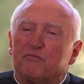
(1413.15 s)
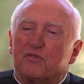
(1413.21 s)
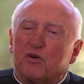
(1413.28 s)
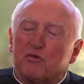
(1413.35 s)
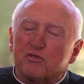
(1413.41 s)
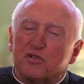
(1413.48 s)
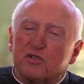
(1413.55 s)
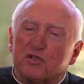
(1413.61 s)

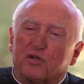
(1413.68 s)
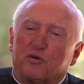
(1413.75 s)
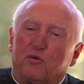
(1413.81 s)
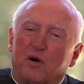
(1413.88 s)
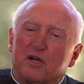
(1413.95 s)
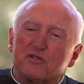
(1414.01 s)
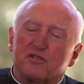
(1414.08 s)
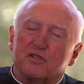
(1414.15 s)
Those are the
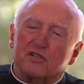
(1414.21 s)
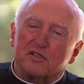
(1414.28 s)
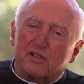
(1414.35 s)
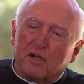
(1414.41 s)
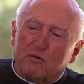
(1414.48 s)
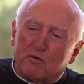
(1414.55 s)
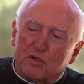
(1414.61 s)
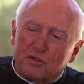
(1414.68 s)
questions
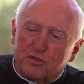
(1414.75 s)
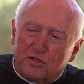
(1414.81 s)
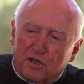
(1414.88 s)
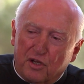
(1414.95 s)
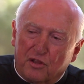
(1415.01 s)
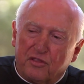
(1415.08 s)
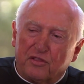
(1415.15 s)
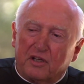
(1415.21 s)
I want you
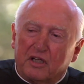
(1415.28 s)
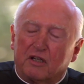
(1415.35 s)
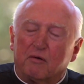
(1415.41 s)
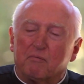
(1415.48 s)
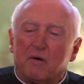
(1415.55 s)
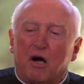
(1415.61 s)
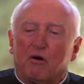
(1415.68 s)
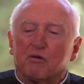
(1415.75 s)
to think
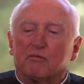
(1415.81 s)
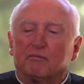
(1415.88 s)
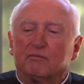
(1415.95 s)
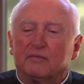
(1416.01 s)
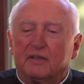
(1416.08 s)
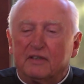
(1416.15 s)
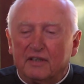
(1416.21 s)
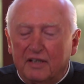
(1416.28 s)
about
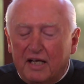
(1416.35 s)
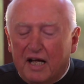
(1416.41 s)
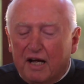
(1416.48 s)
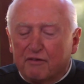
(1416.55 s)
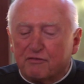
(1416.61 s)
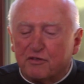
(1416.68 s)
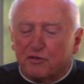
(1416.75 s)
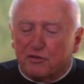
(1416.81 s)

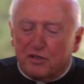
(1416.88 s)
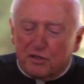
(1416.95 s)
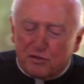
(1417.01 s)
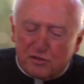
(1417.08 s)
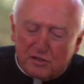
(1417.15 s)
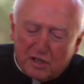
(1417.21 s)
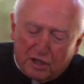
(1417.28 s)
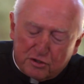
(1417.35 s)
after this
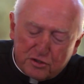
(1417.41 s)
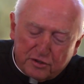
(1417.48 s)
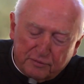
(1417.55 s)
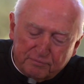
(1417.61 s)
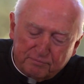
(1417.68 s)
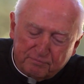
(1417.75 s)
session.